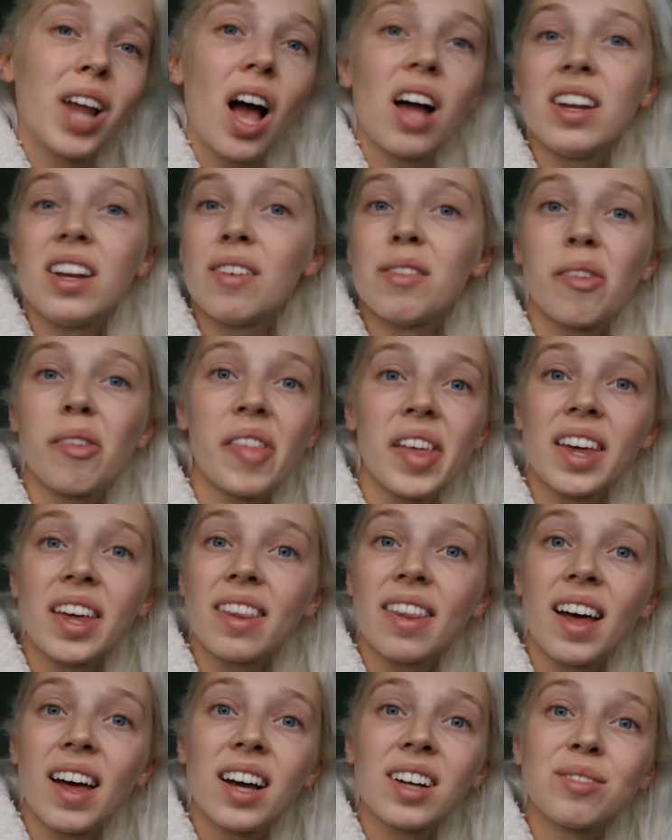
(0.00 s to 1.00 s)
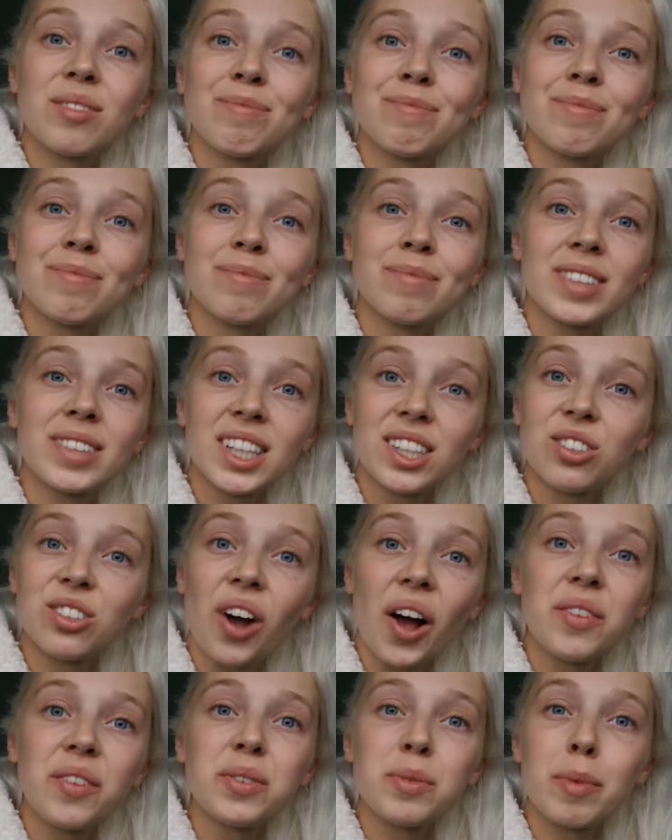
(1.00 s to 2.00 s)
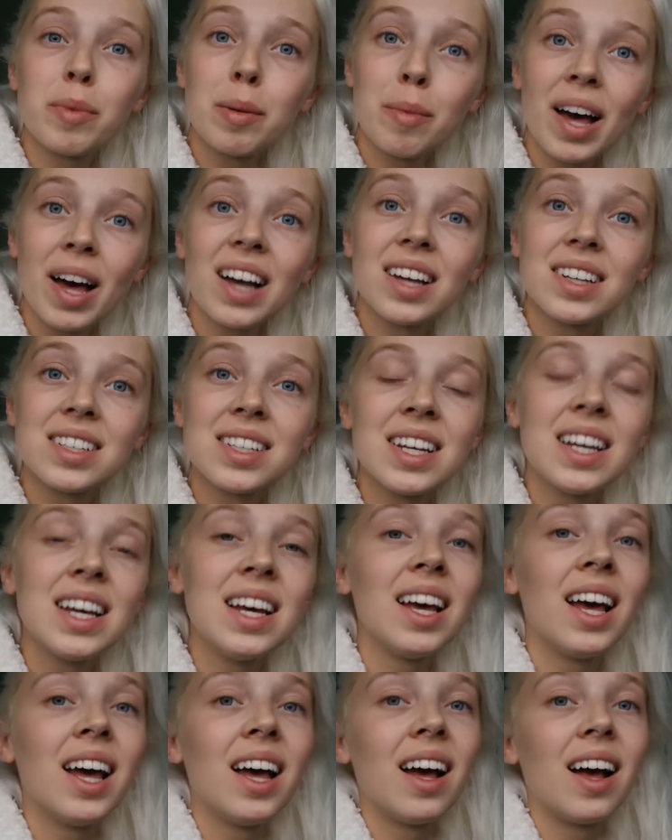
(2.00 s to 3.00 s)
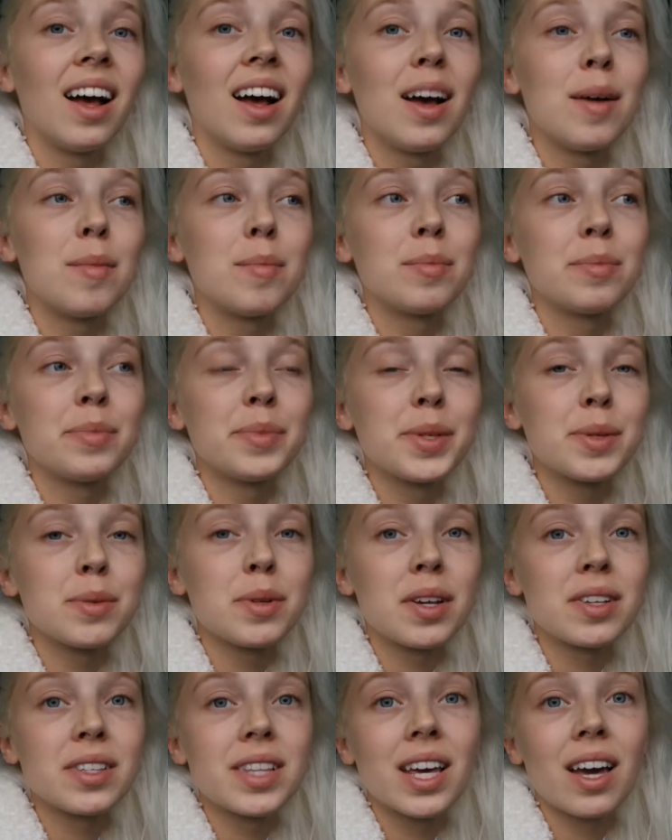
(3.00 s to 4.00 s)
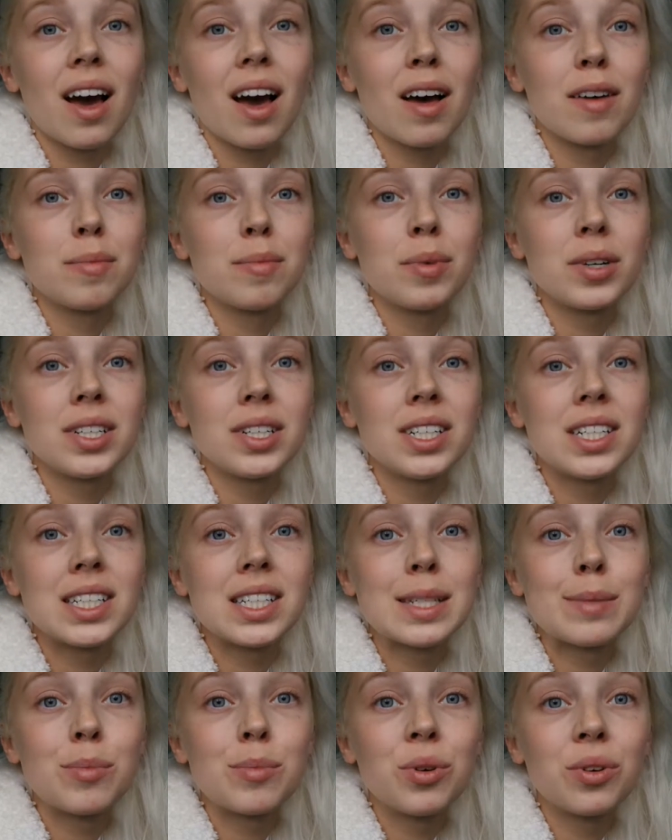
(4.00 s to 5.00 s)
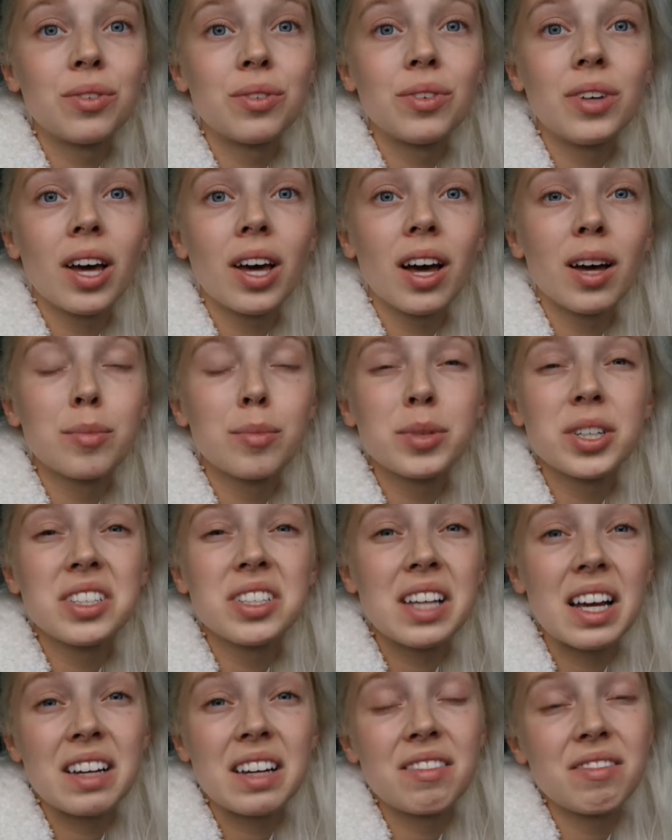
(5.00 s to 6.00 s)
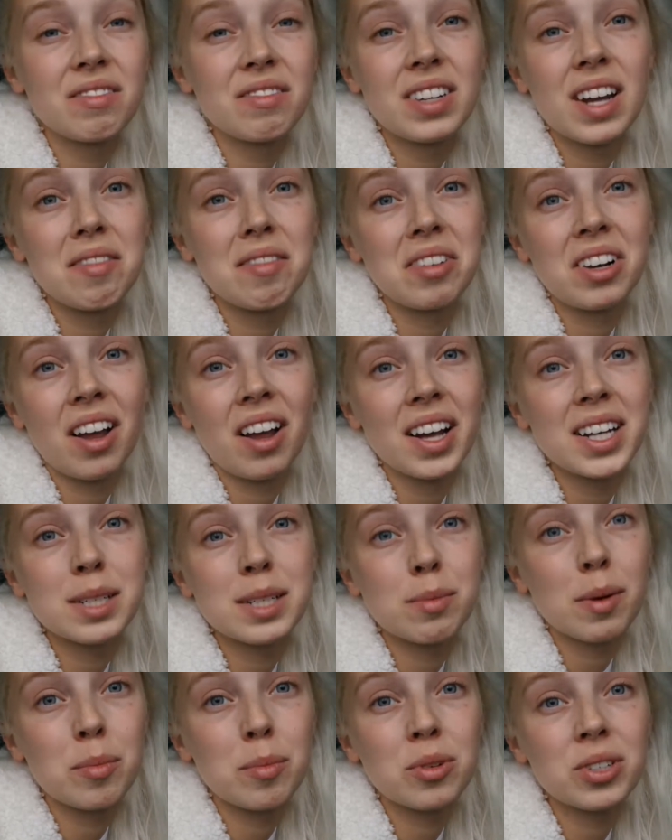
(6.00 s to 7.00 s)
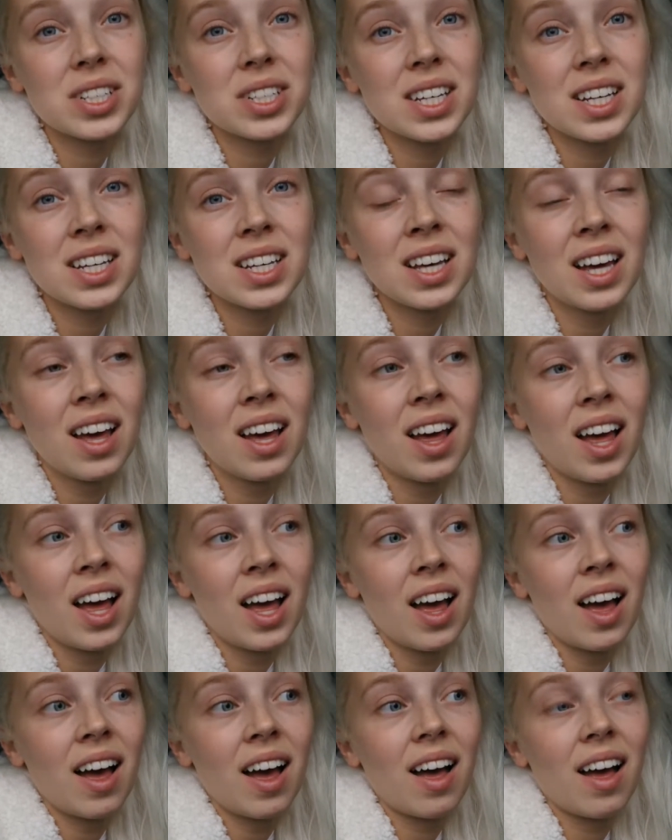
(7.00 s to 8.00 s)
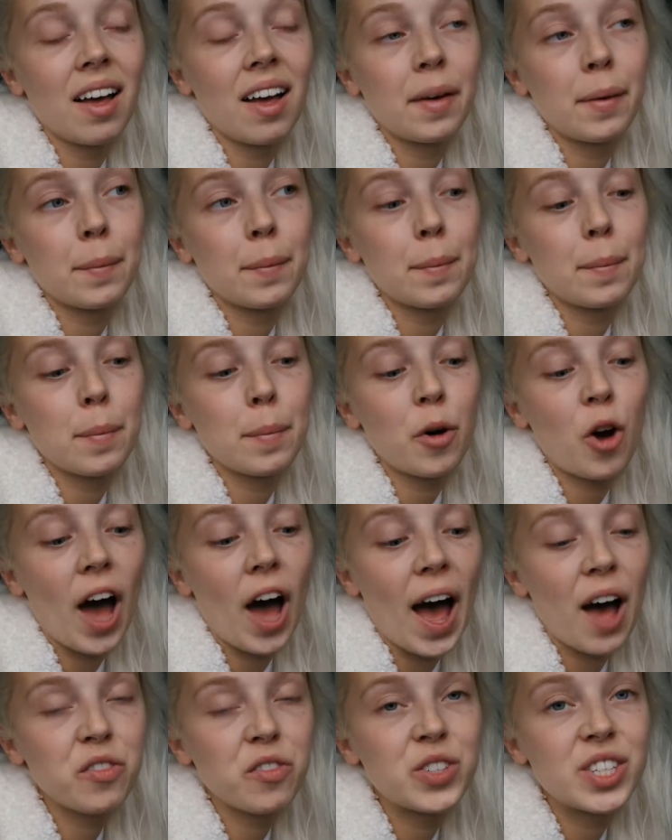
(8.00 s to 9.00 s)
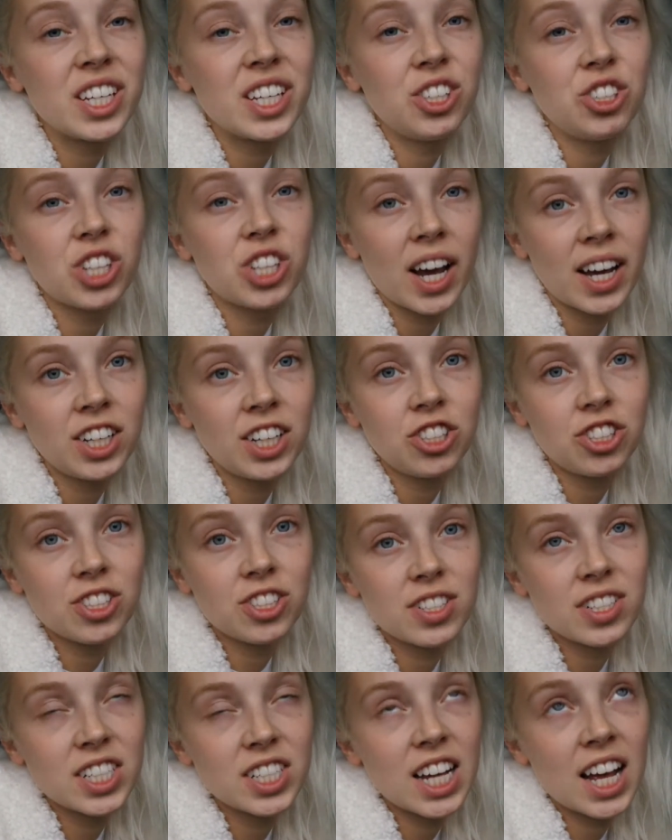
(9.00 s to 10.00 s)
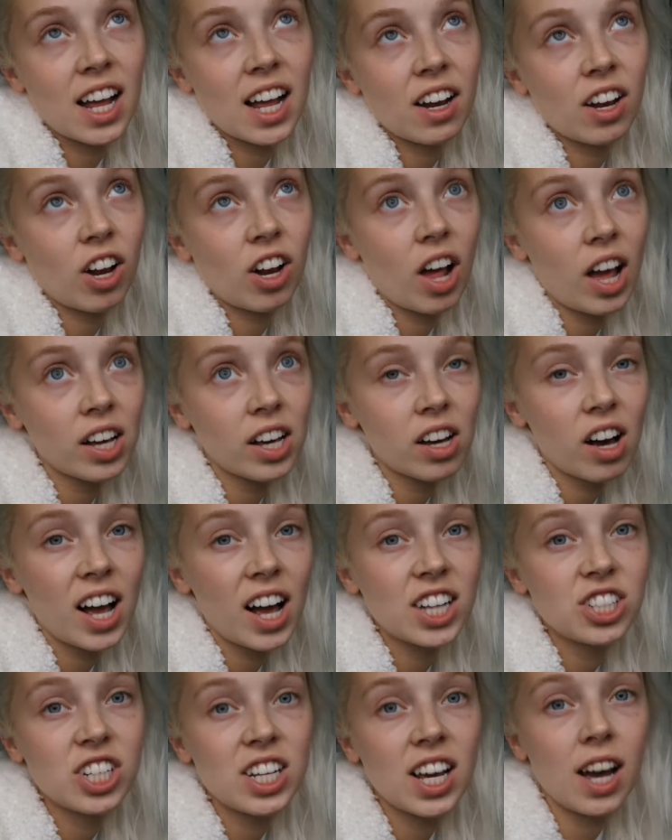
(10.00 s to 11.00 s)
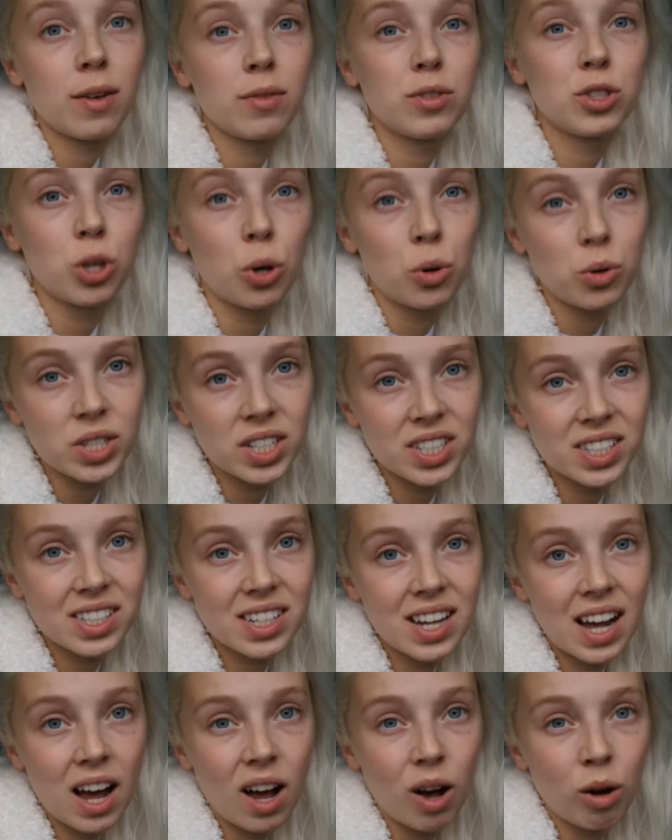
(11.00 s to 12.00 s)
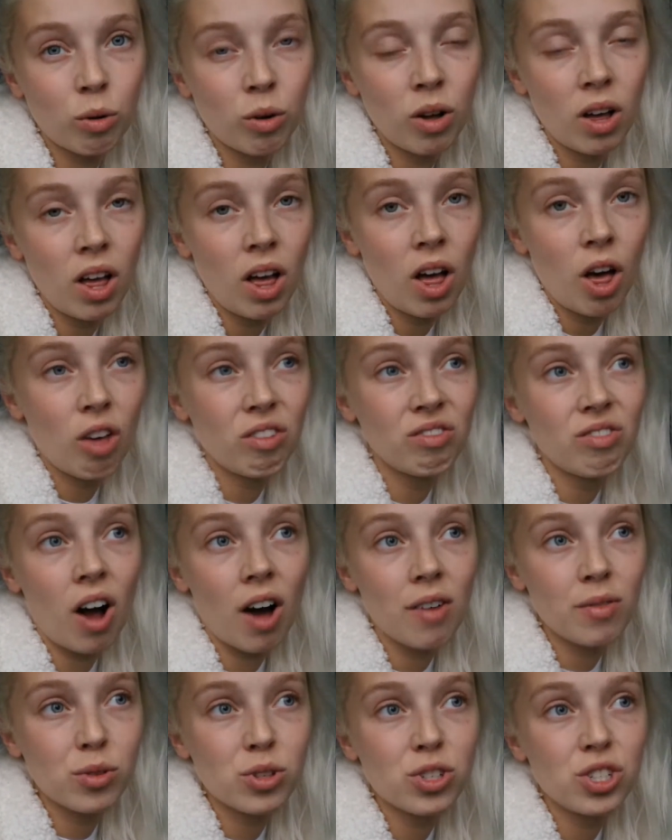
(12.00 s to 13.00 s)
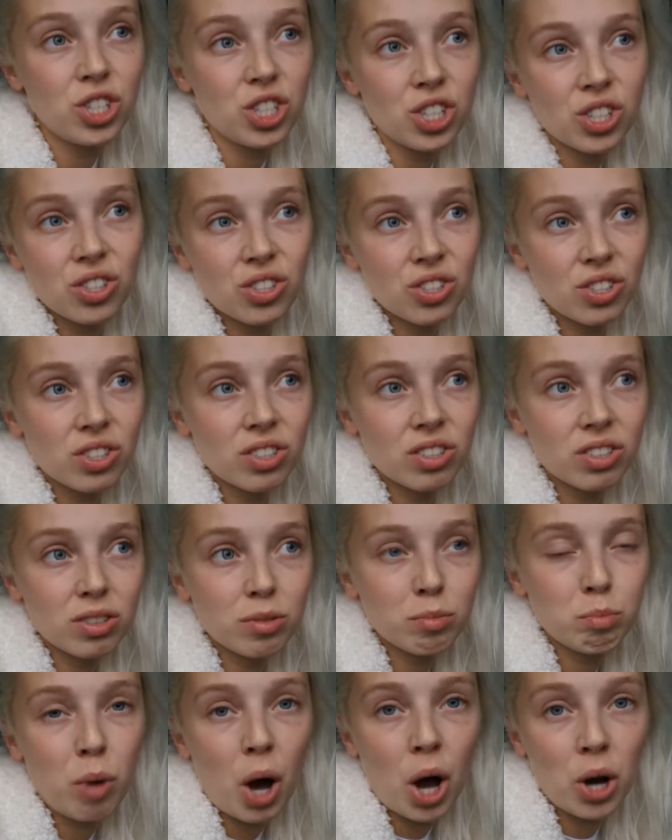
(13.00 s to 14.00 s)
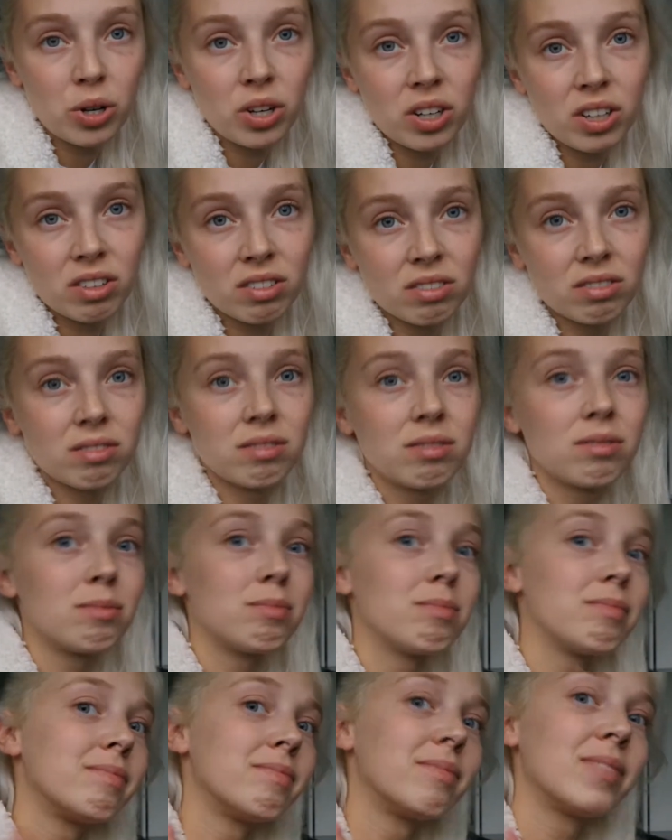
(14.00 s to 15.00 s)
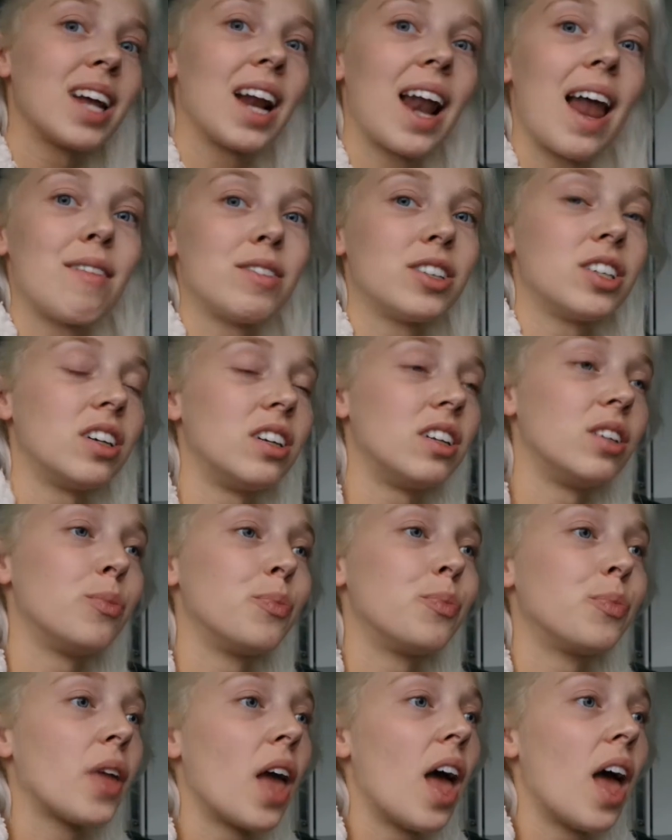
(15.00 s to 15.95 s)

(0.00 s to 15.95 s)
I never think that. It drives me mad. Sometimes I think I have body dysmorphia because I never liked my body. But I have seen changes in it, and like I actually have shoulders now rather than just bone and clavicle.